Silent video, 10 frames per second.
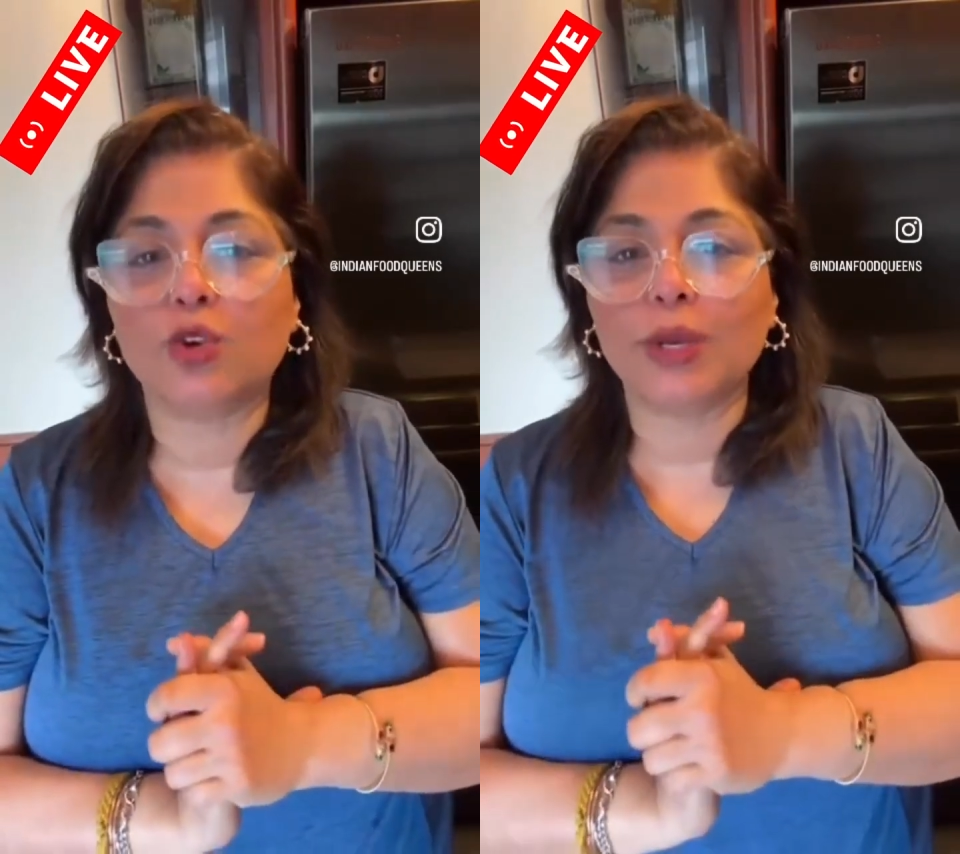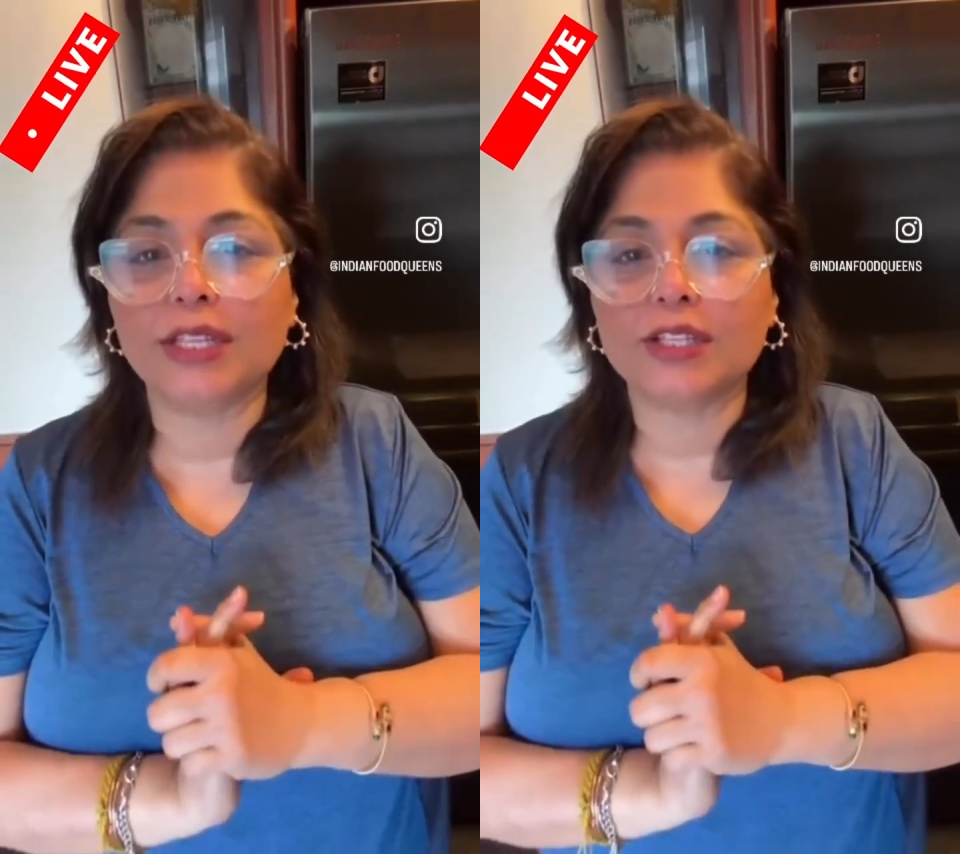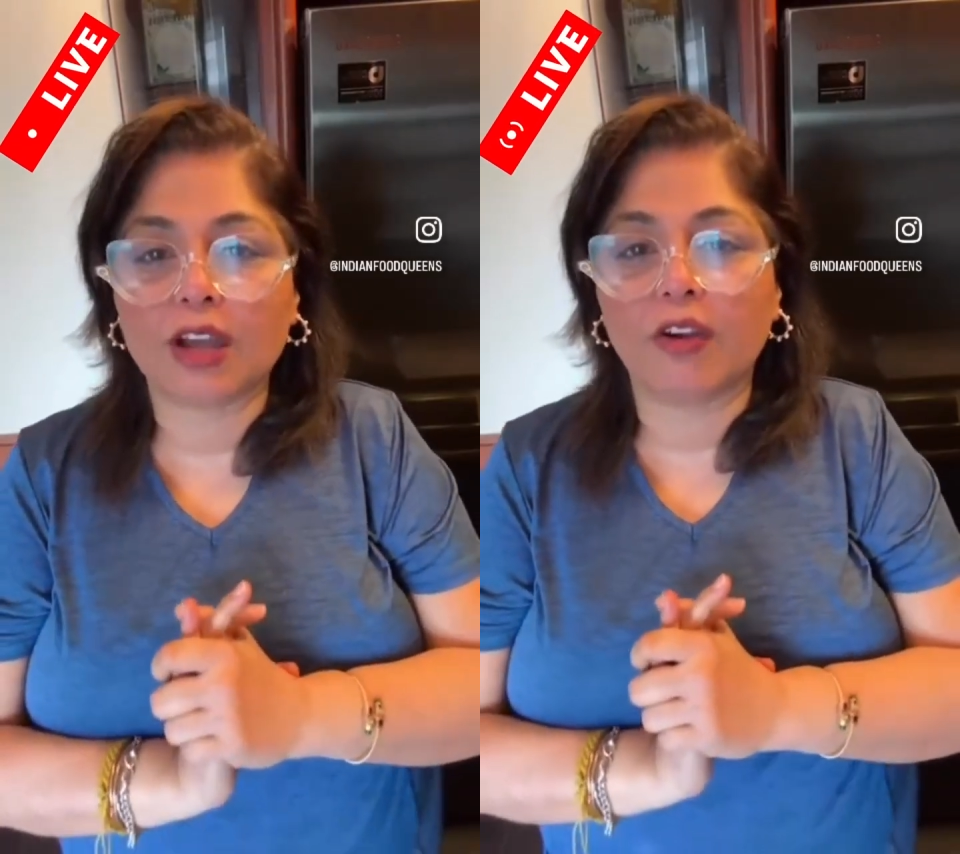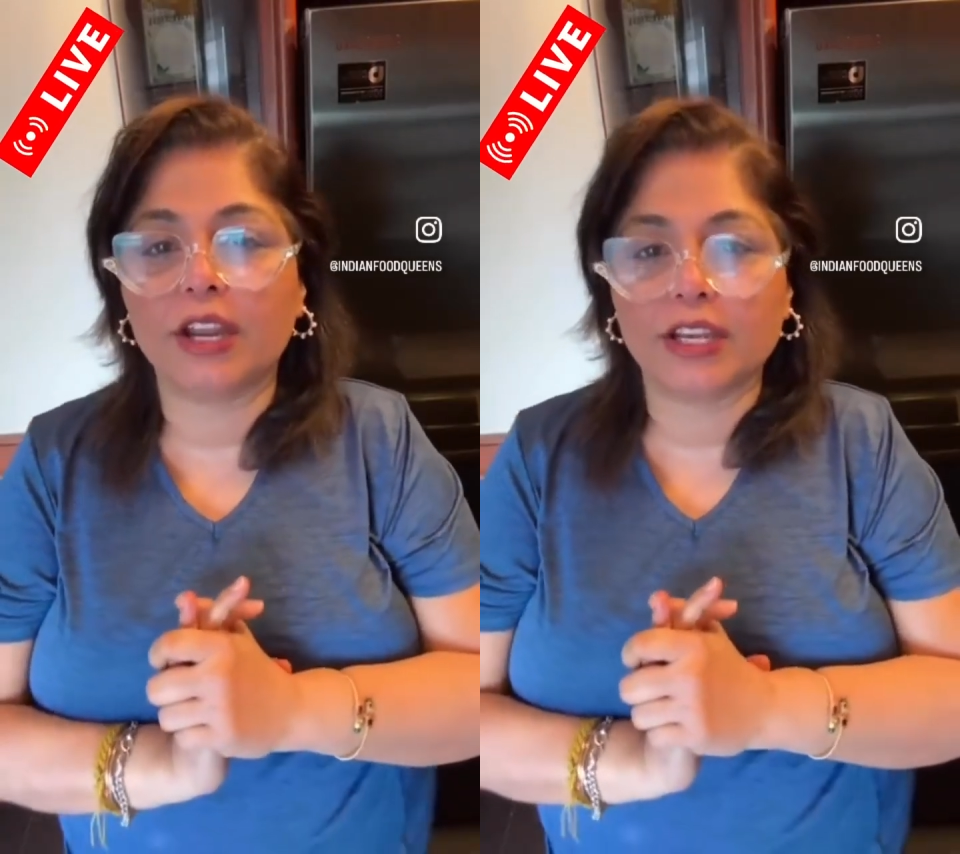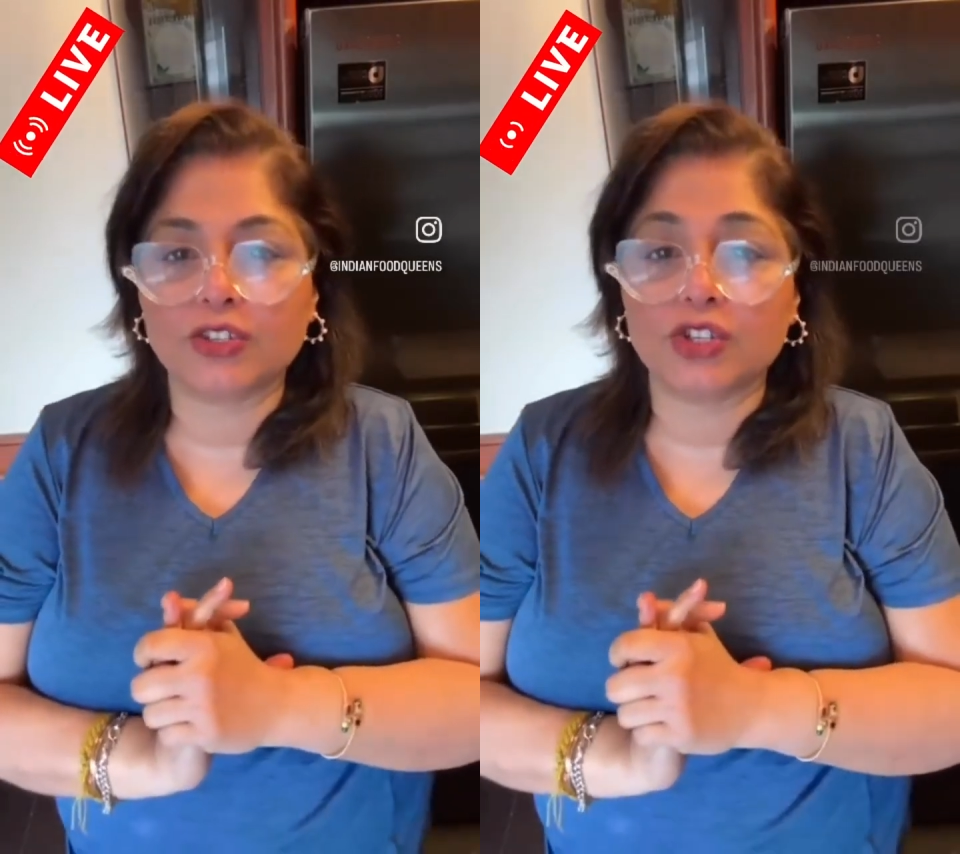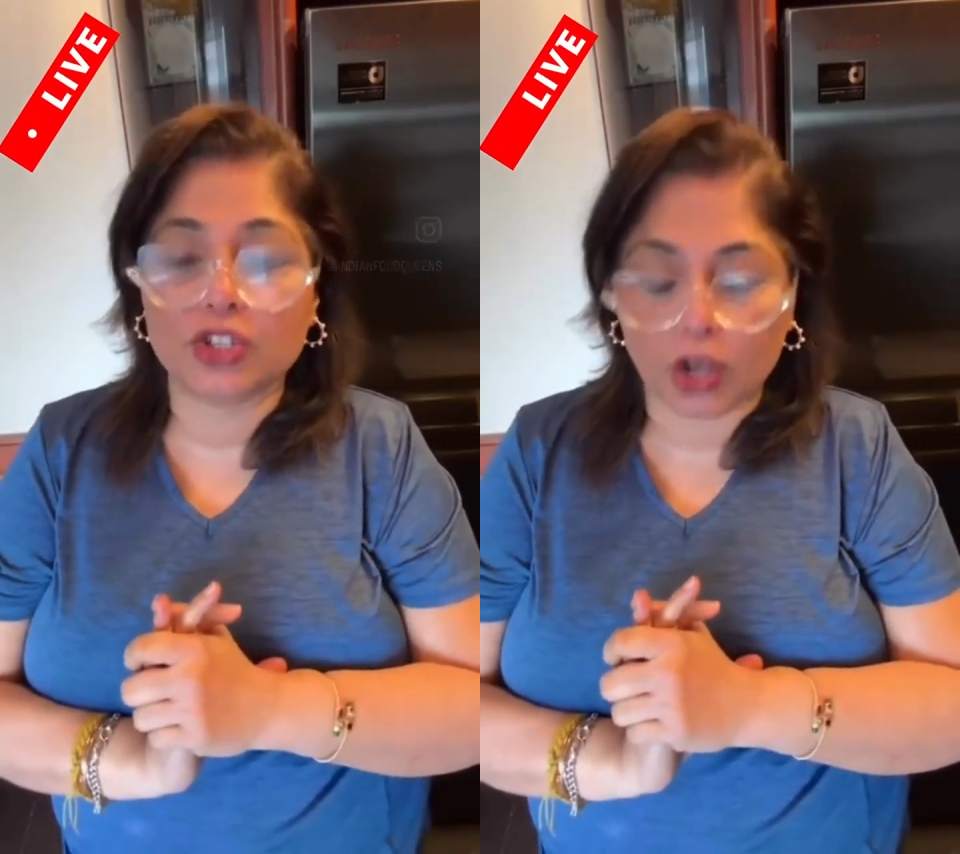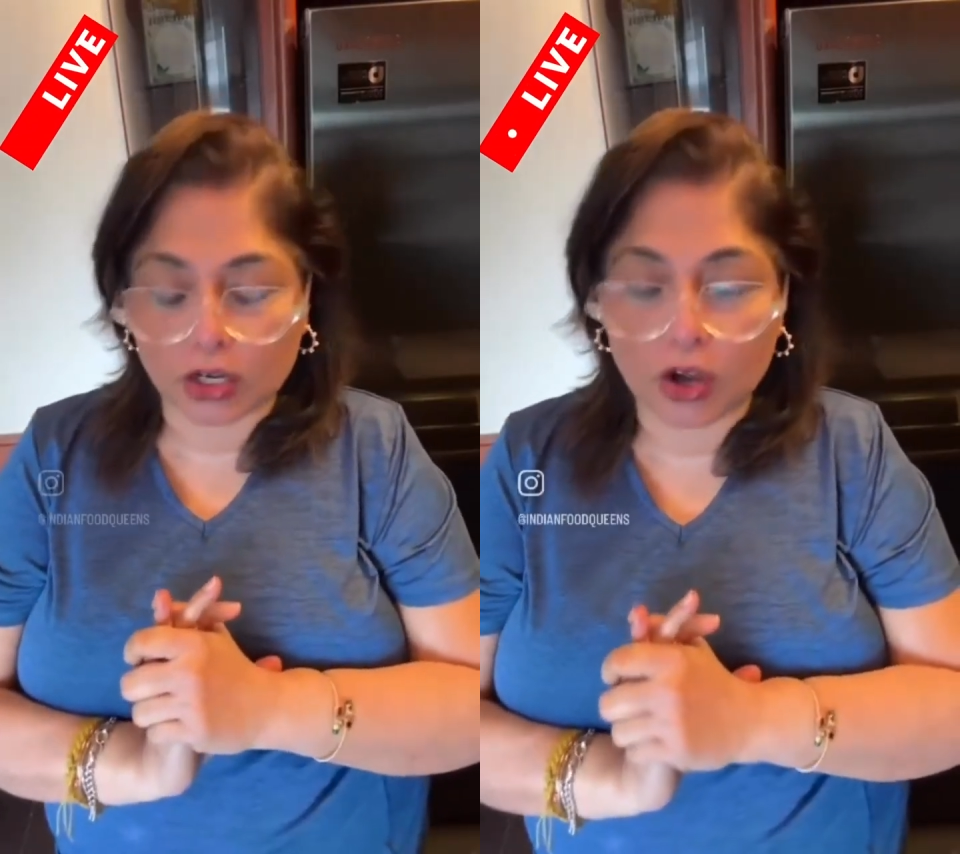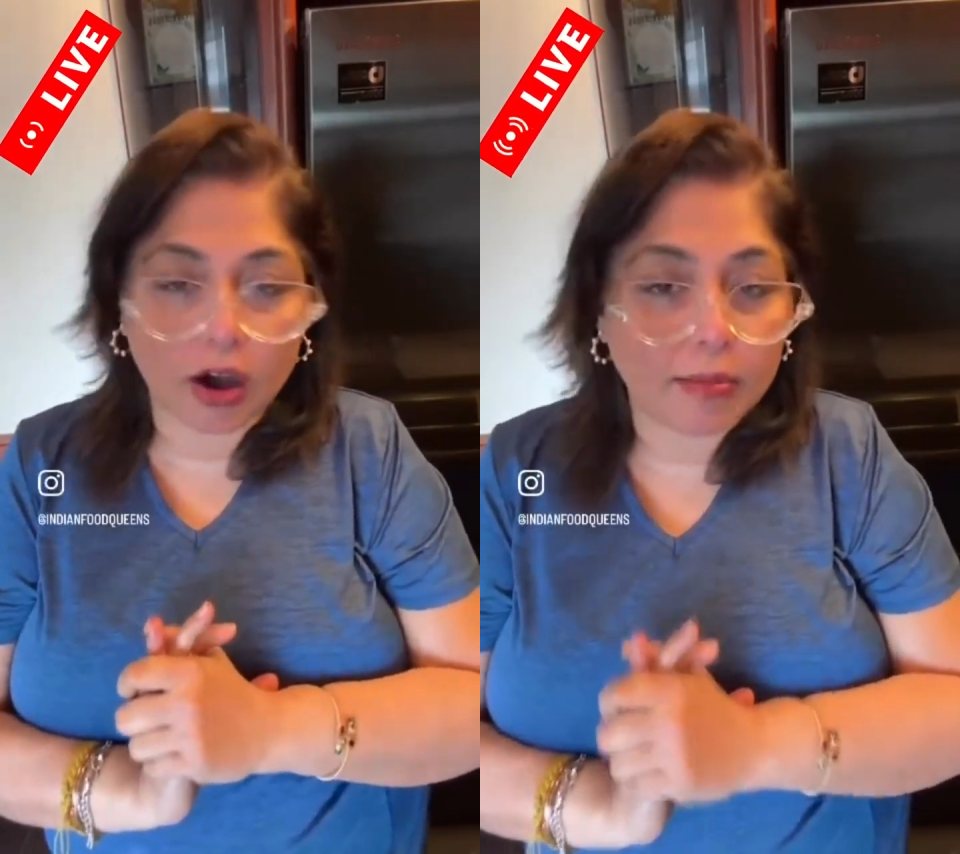
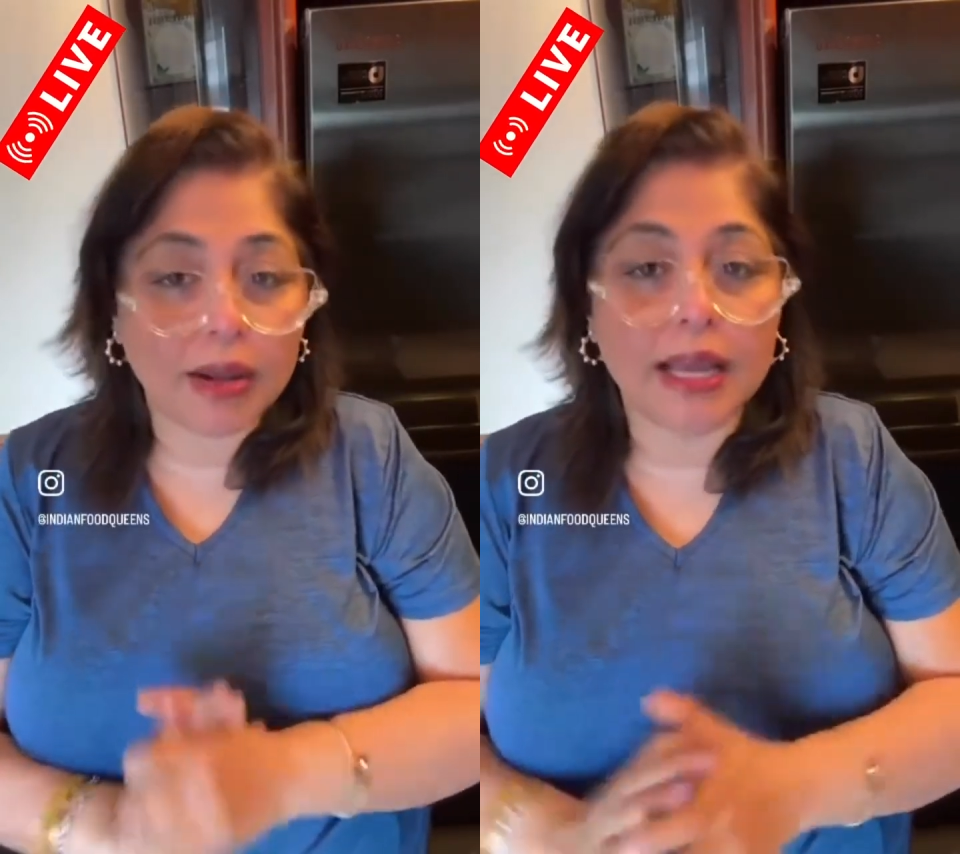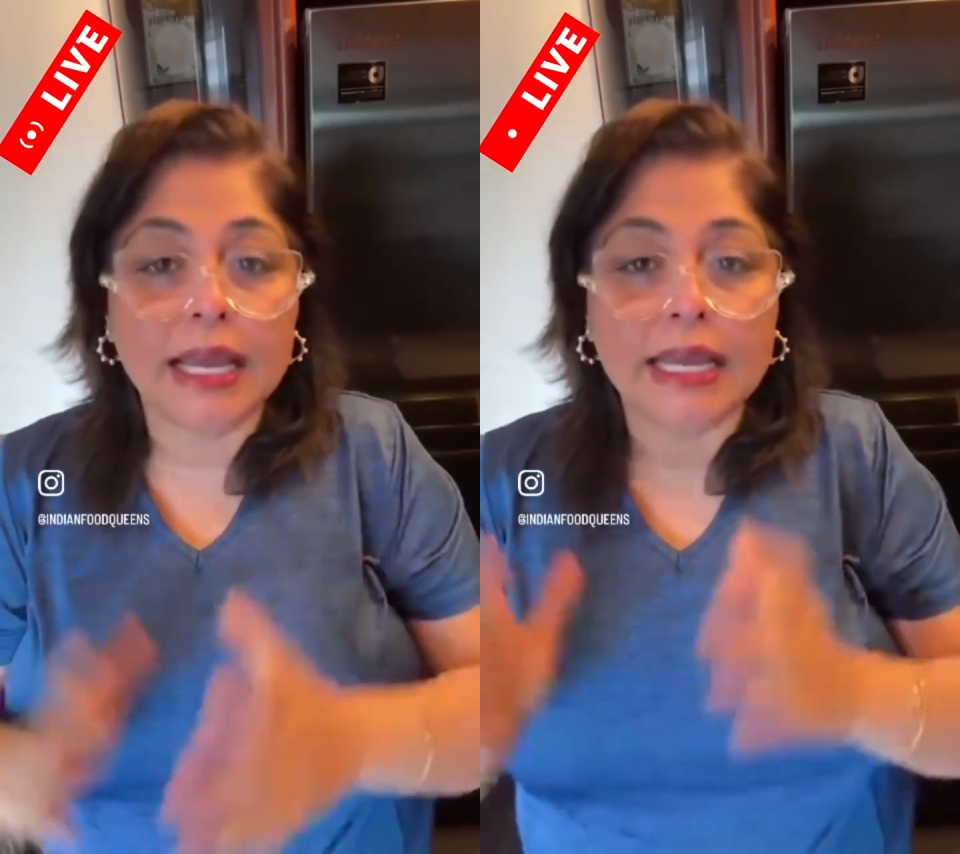queenscurrykitchen.com.